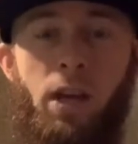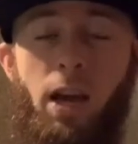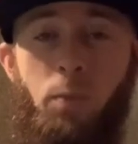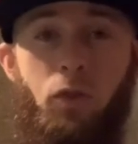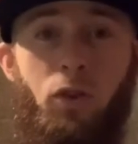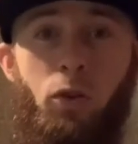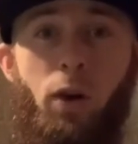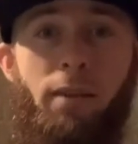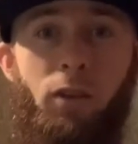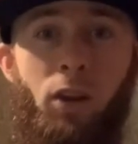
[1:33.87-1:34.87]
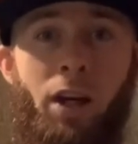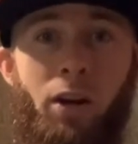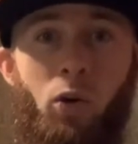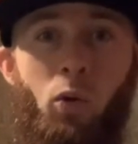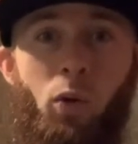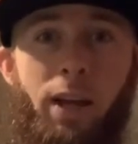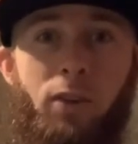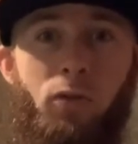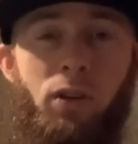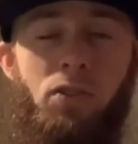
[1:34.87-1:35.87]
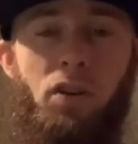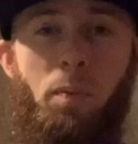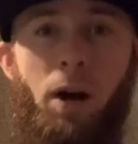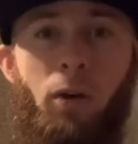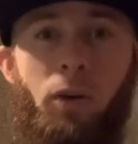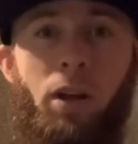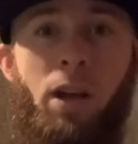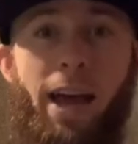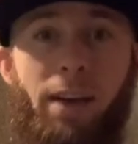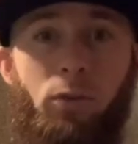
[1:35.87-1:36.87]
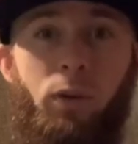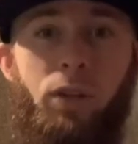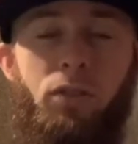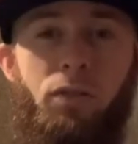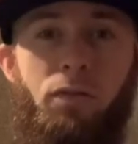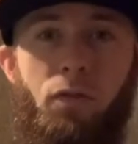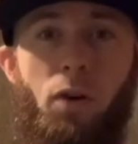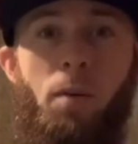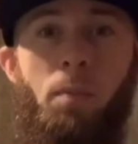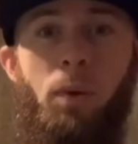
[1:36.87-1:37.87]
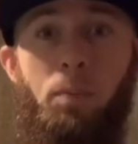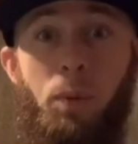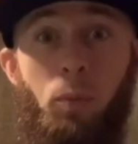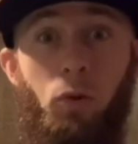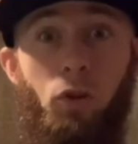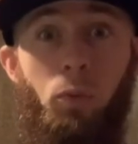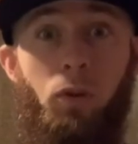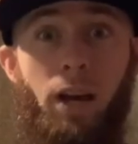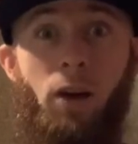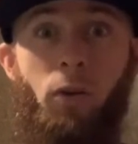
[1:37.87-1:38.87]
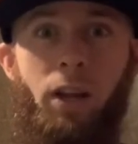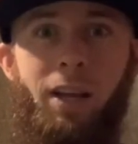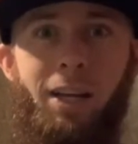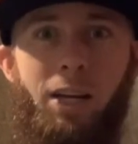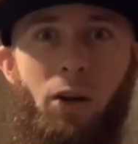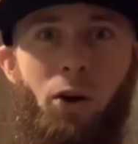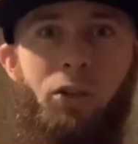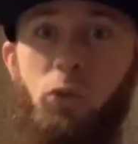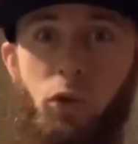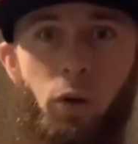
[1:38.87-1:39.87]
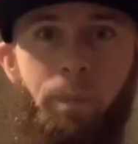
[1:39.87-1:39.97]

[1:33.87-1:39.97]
I'm sure you'll have a lot of cool entries about athletes from people's hometown here on YouTube.